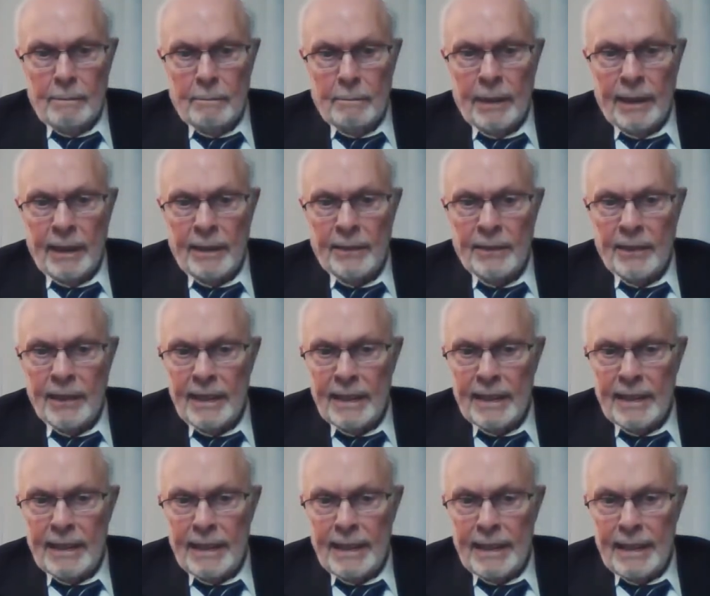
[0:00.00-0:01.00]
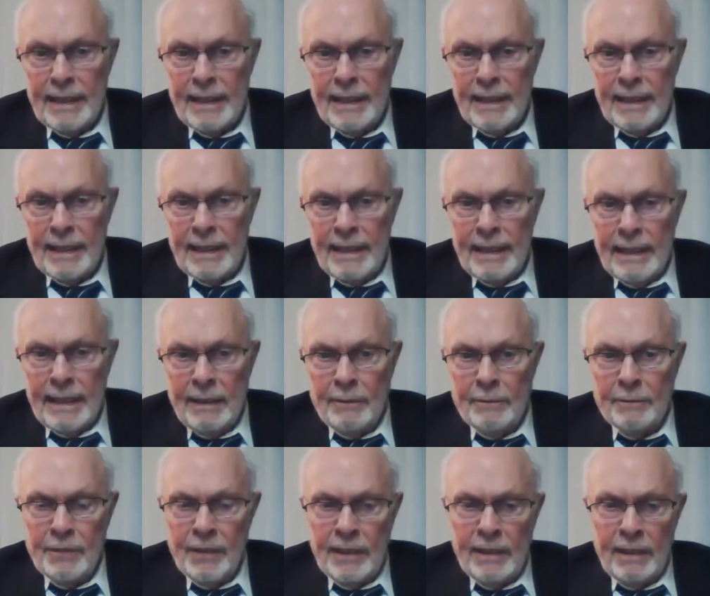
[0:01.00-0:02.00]
But I think
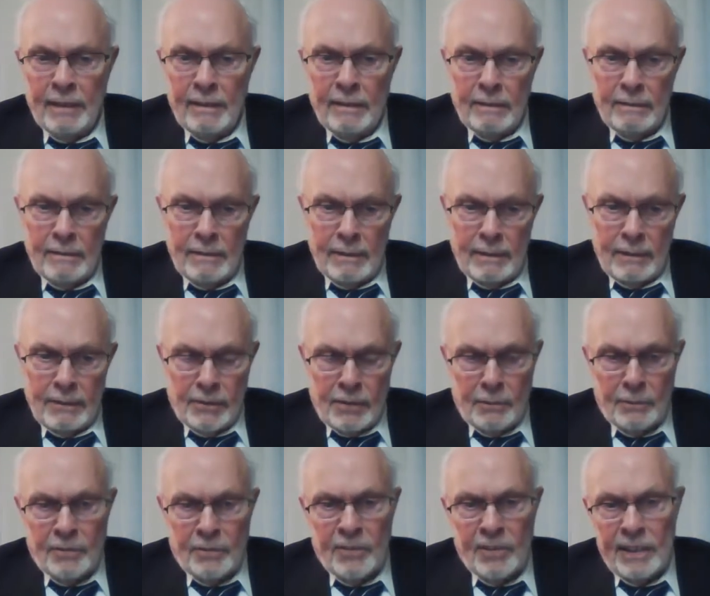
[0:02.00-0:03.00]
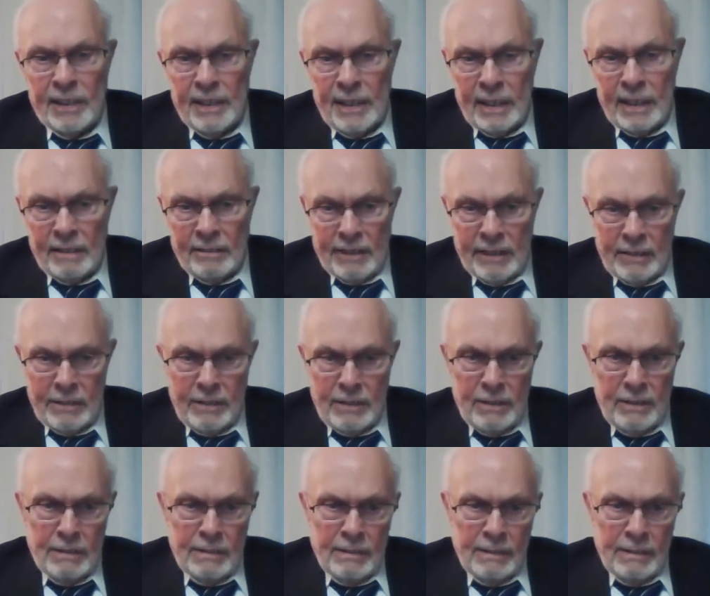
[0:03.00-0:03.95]
if their subsidiary